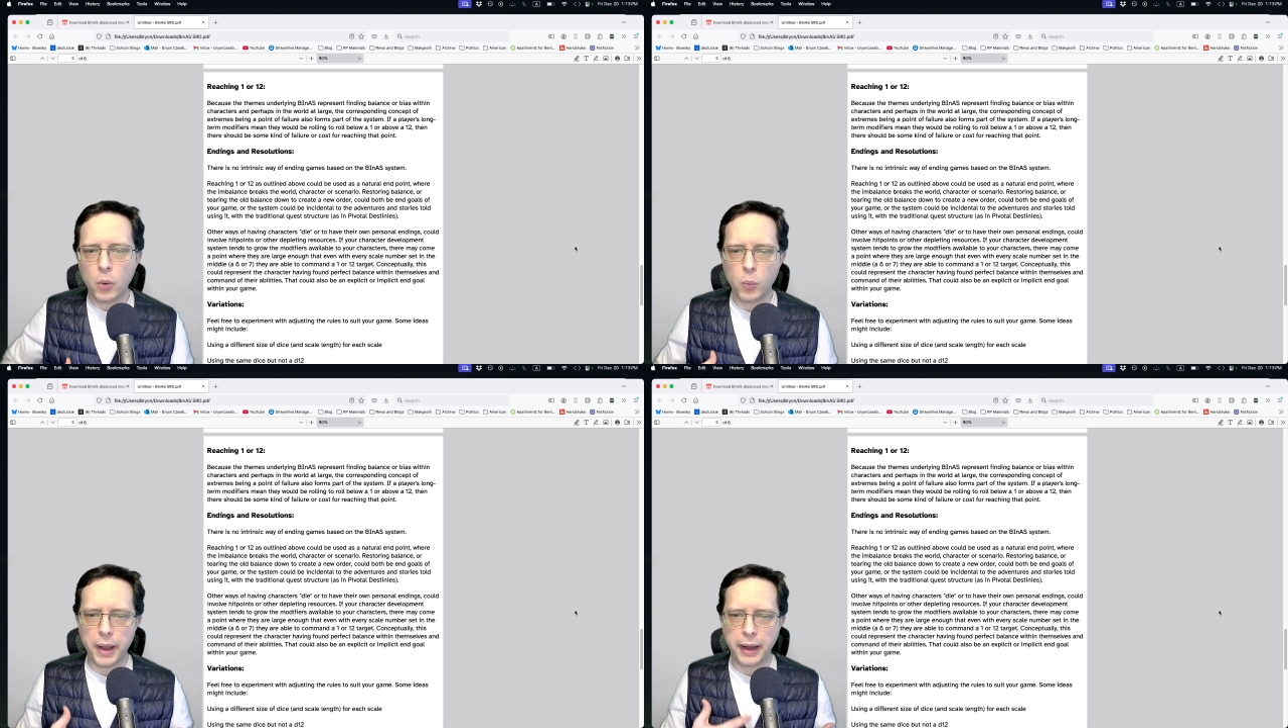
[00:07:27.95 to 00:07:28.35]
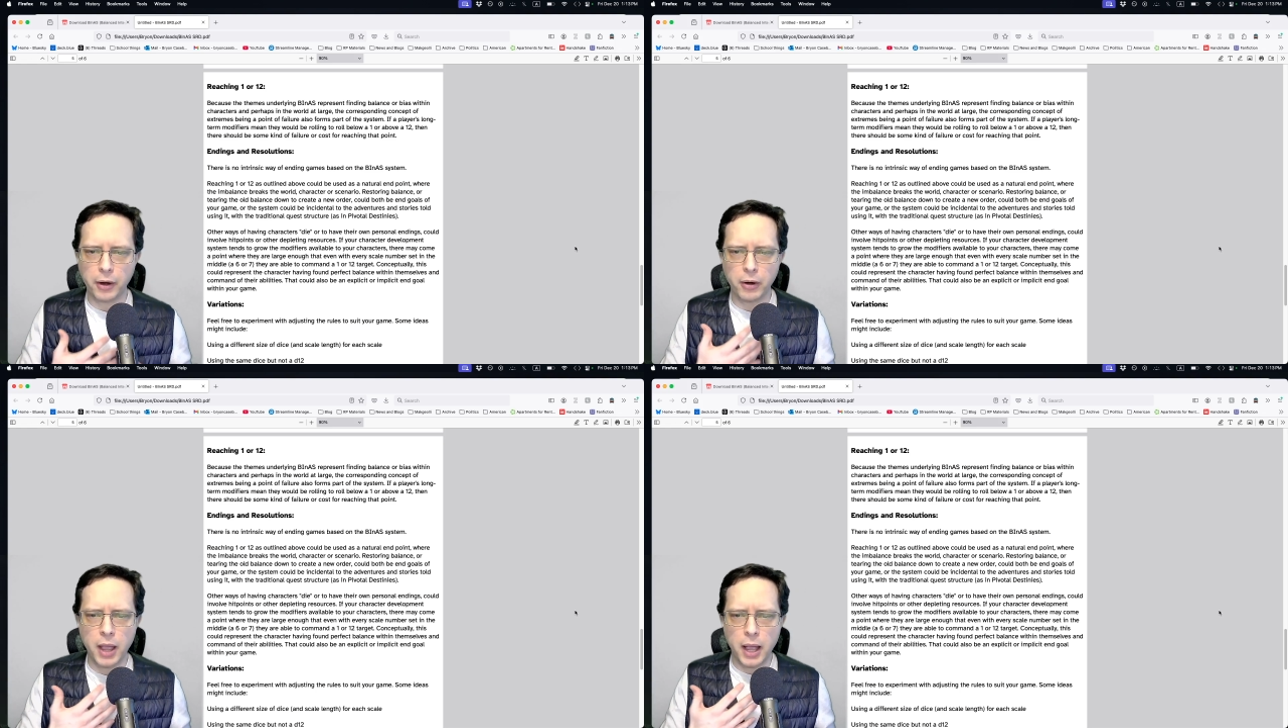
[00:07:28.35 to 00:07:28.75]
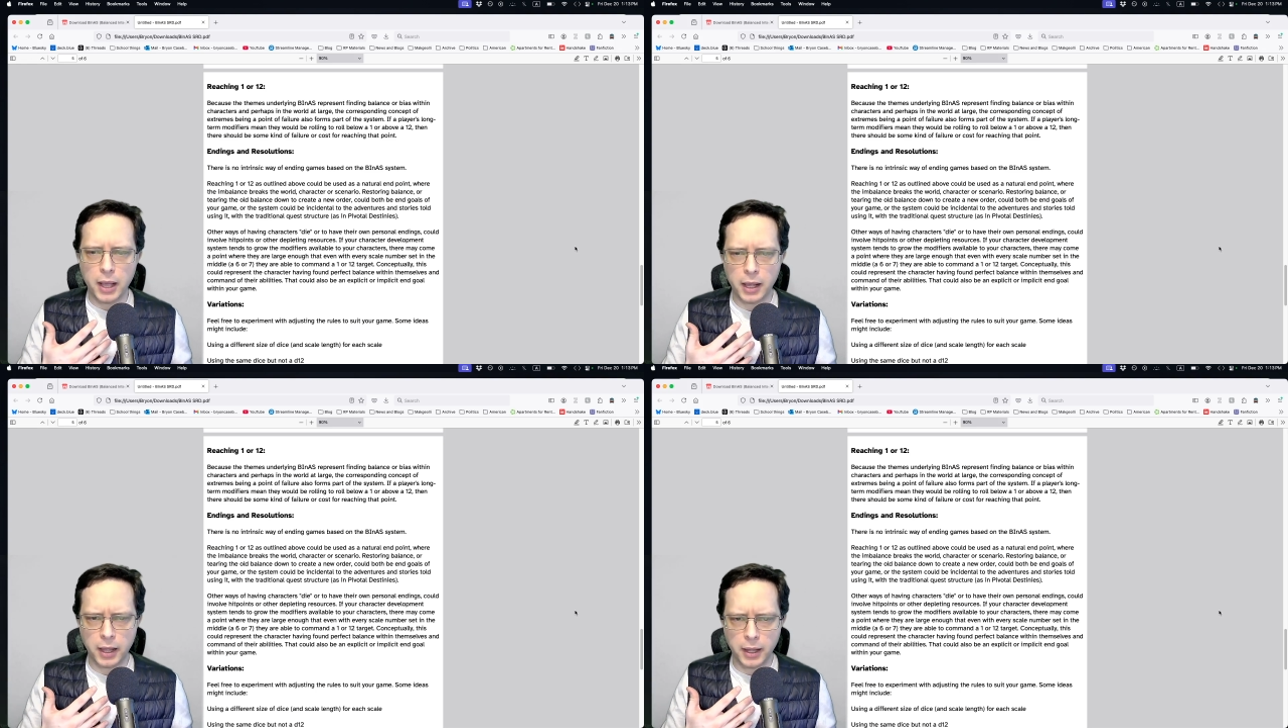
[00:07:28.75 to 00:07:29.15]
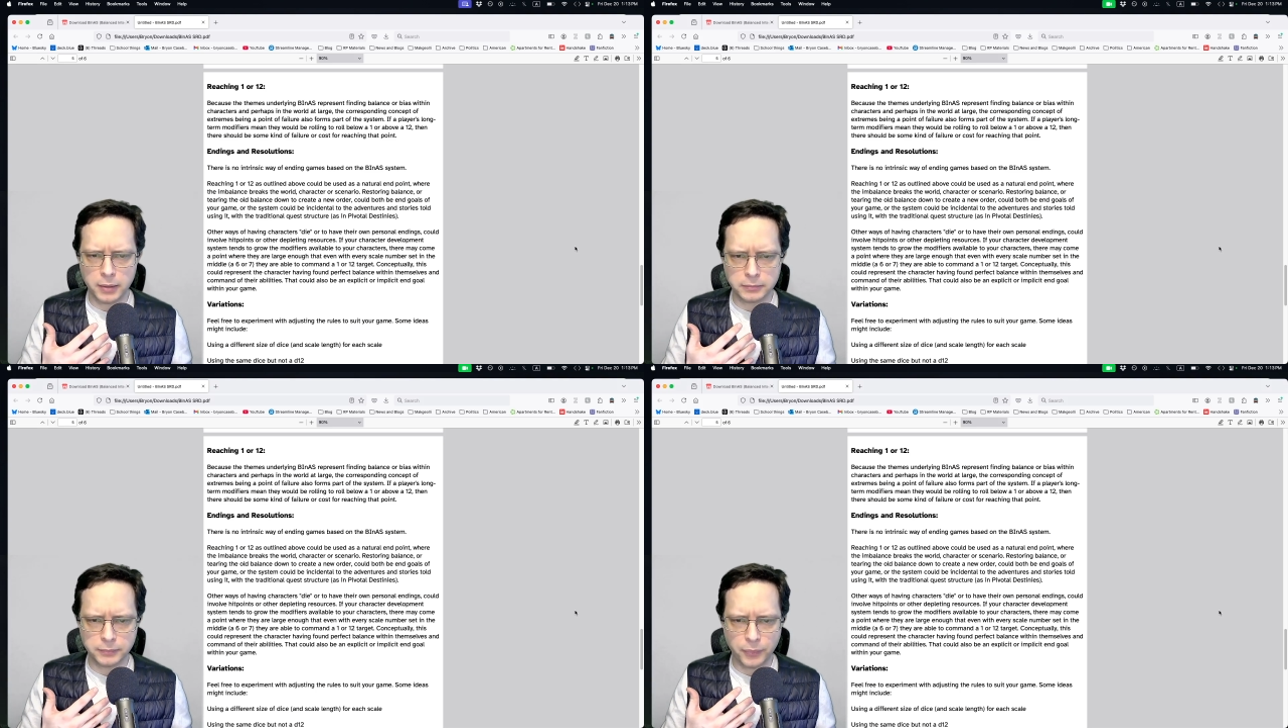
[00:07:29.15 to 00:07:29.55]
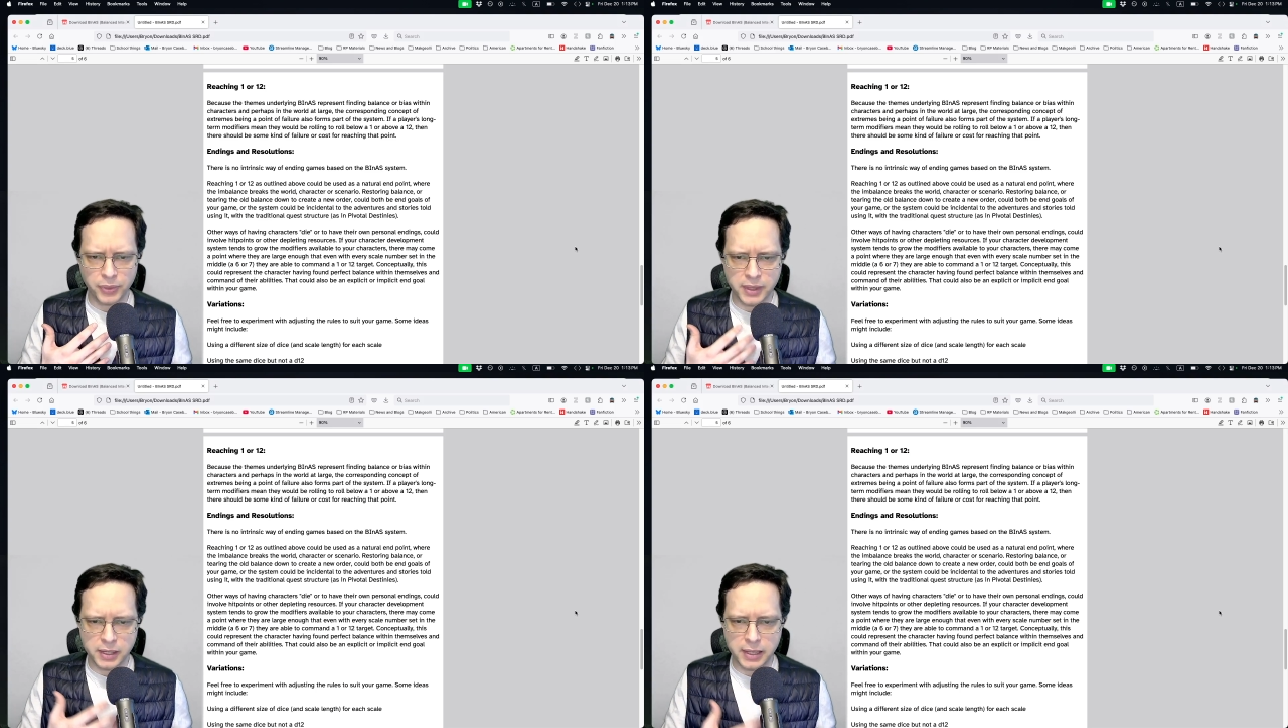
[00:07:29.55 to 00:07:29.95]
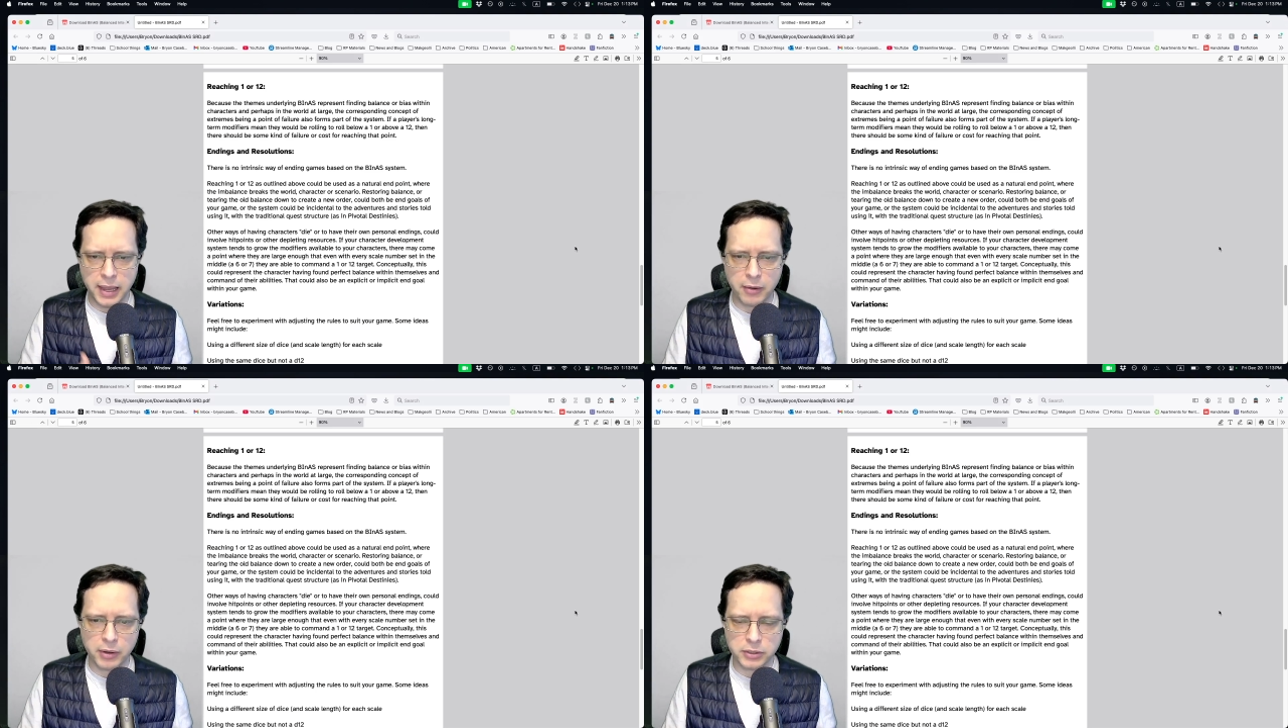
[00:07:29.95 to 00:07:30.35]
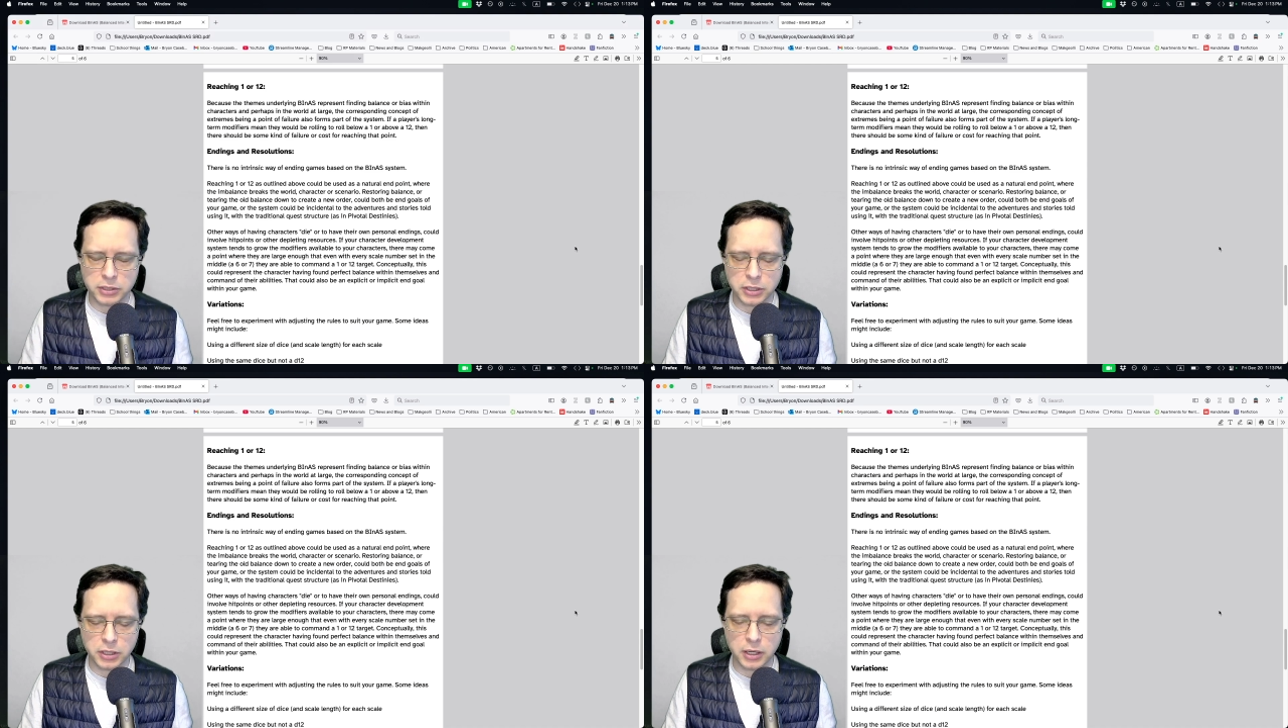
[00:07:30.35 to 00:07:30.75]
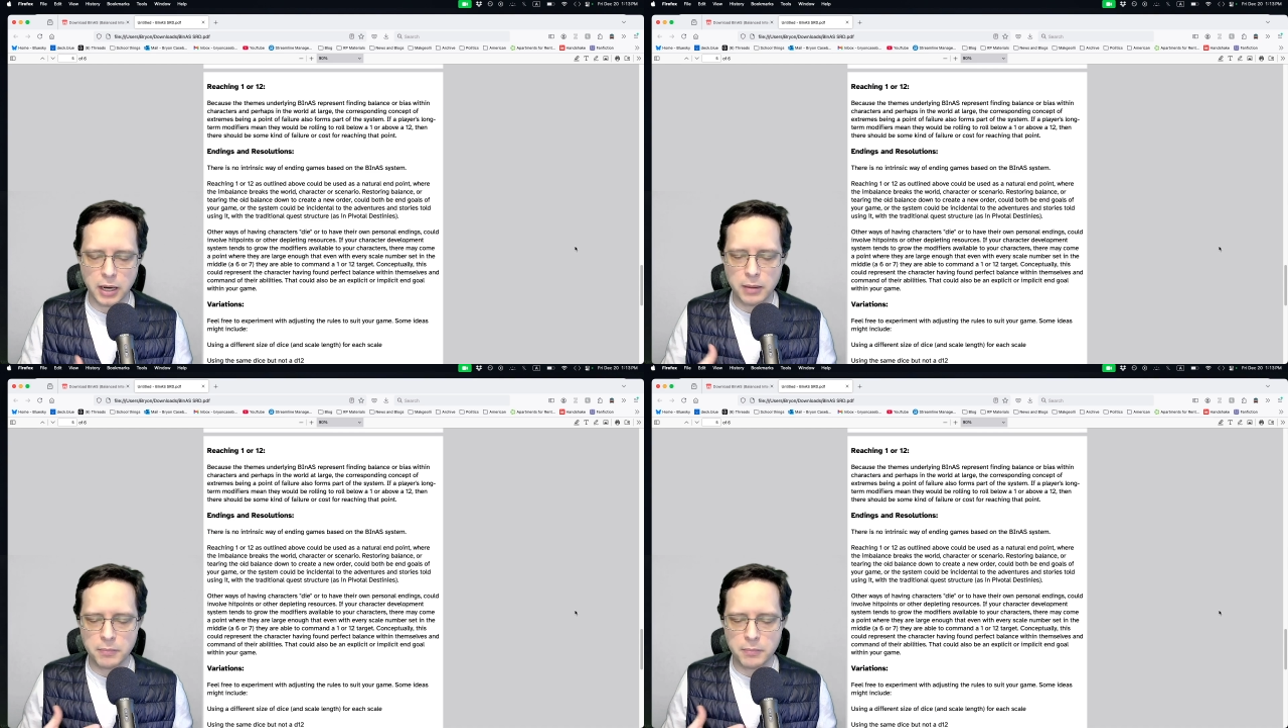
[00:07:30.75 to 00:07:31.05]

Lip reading: where the character